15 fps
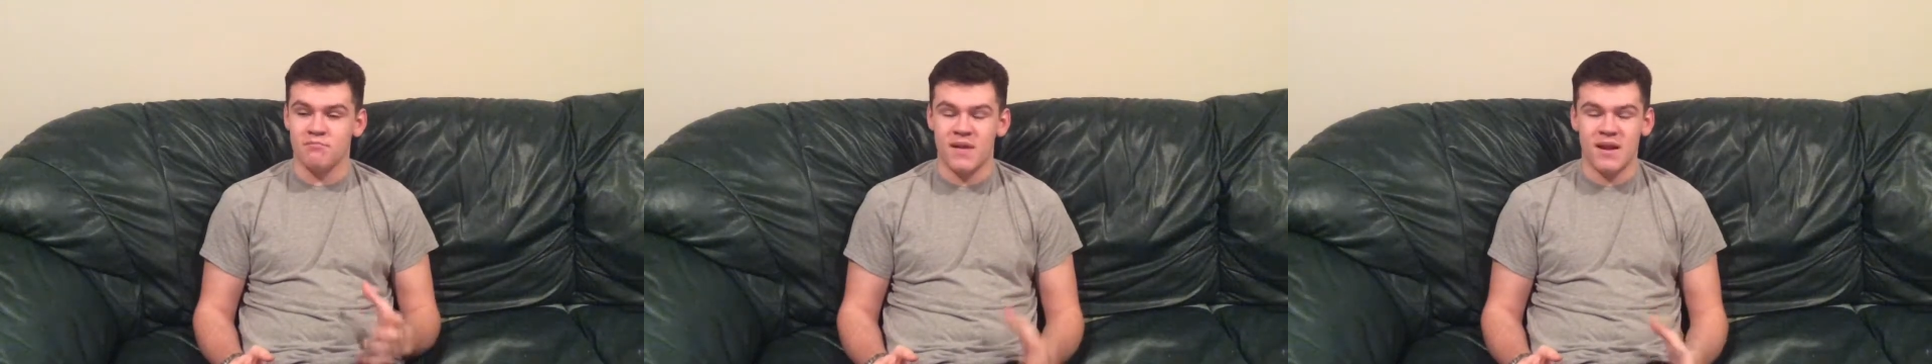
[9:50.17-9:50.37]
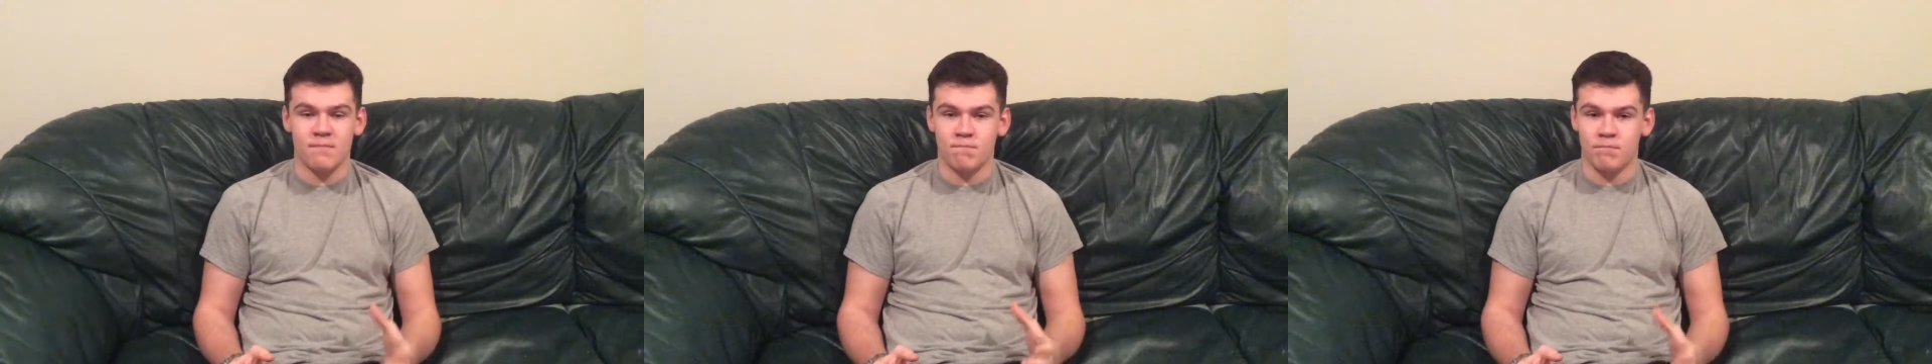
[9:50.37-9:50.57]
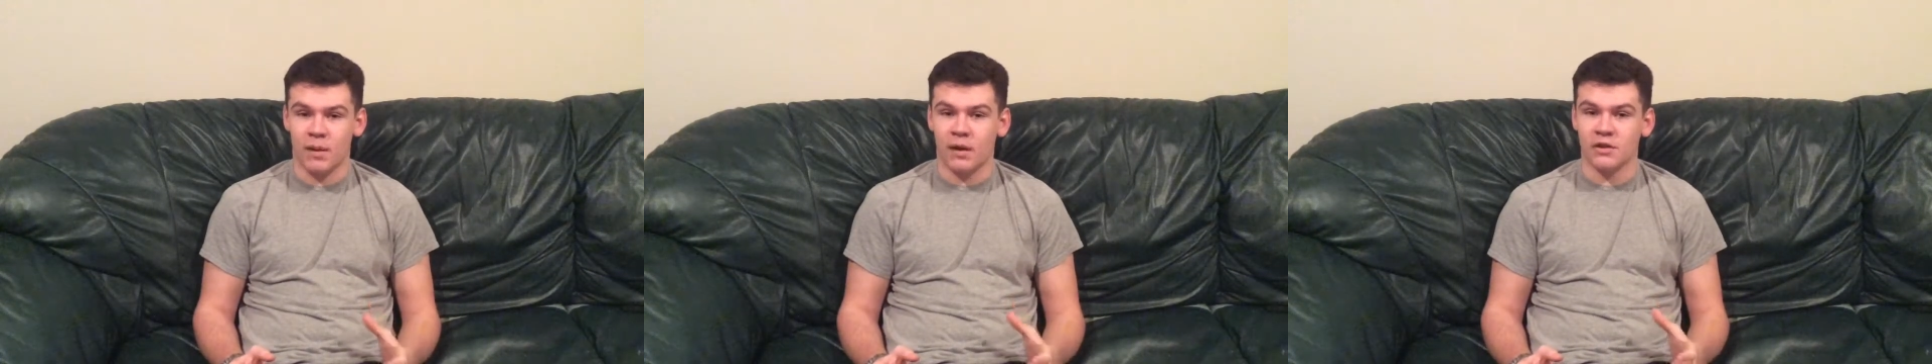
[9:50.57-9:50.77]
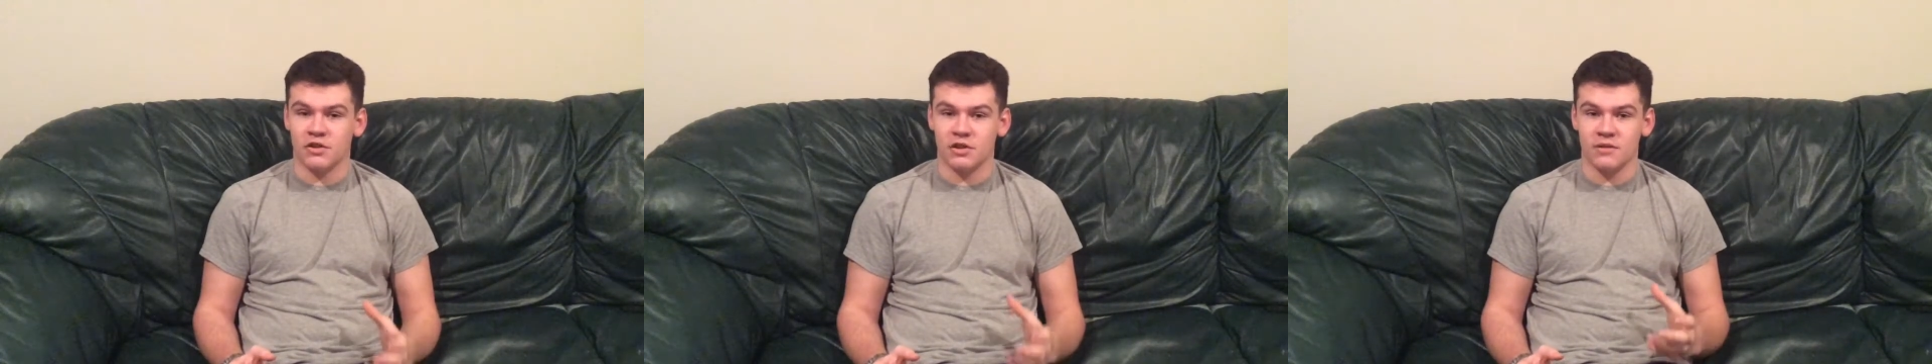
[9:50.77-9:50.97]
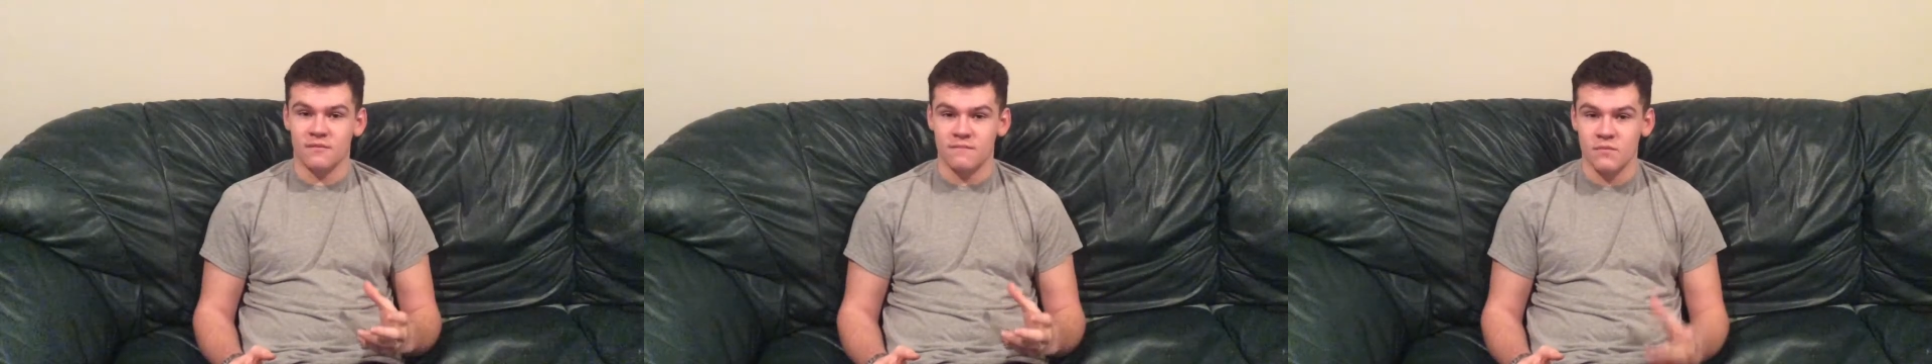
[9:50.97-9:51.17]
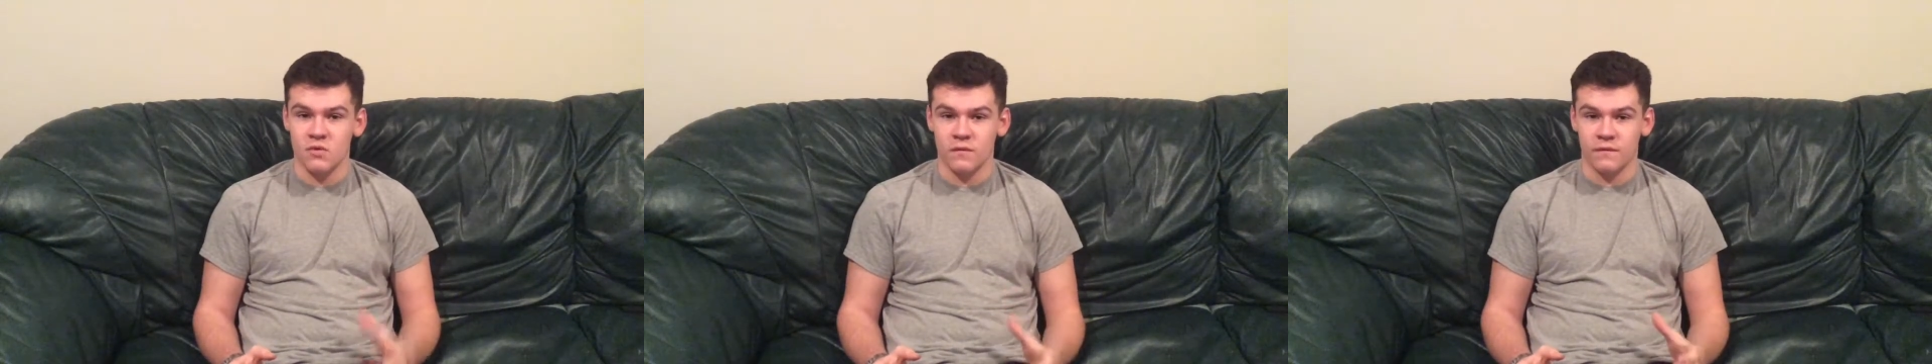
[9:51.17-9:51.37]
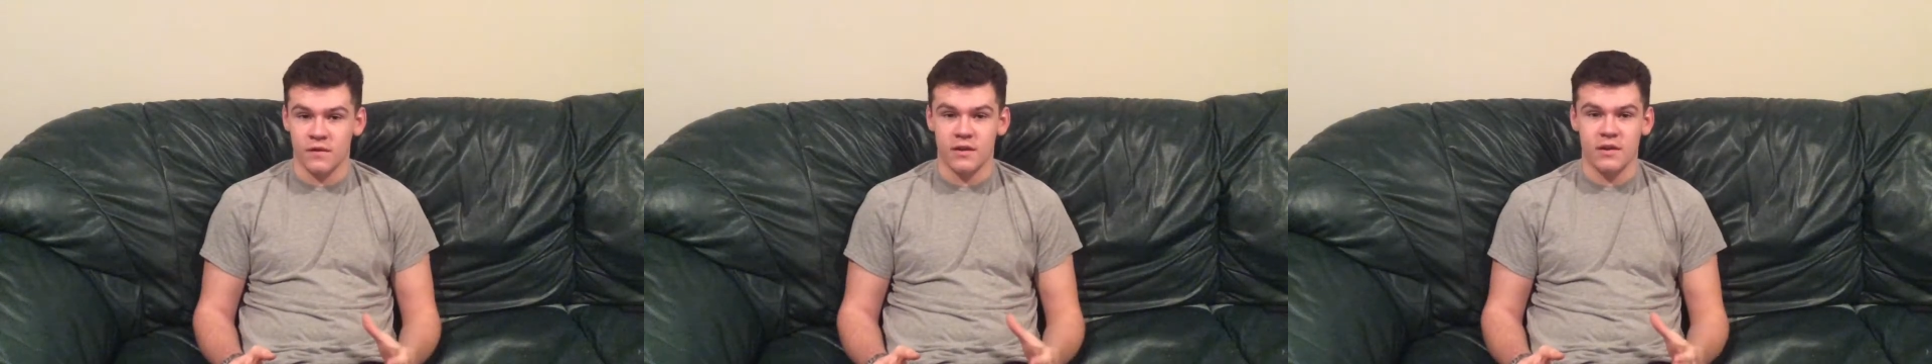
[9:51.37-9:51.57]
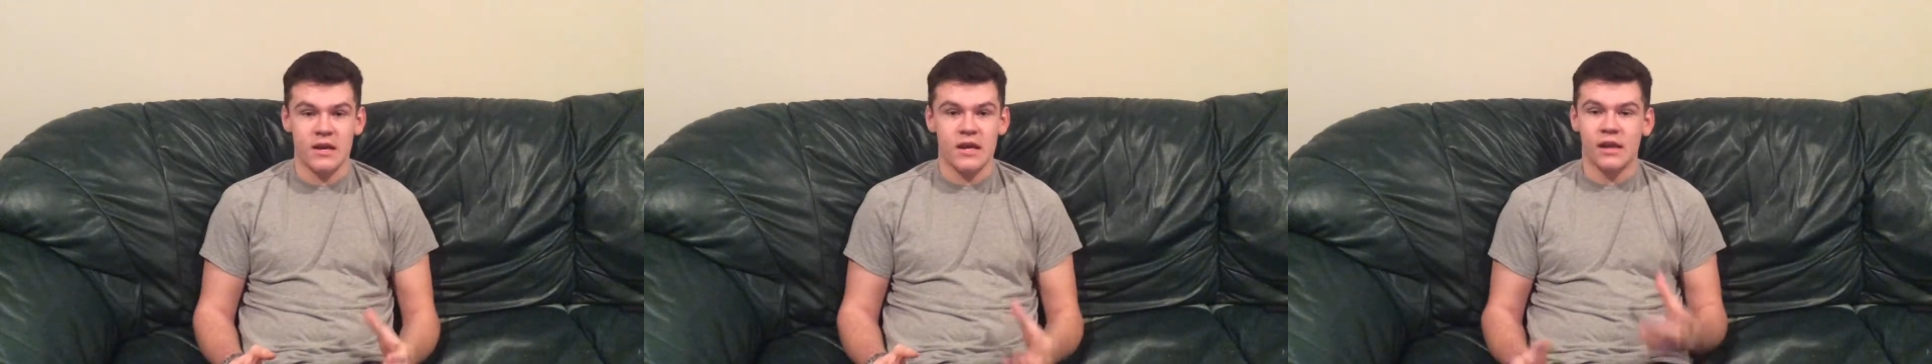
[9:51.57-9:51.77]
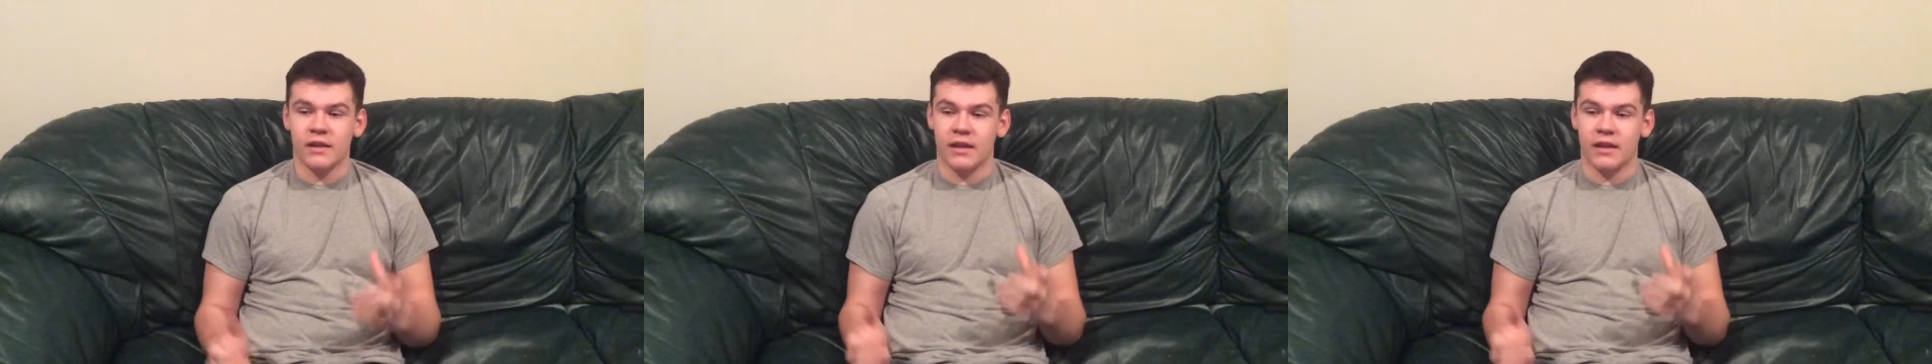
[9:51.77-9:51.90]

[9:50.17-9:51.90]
big-budget movie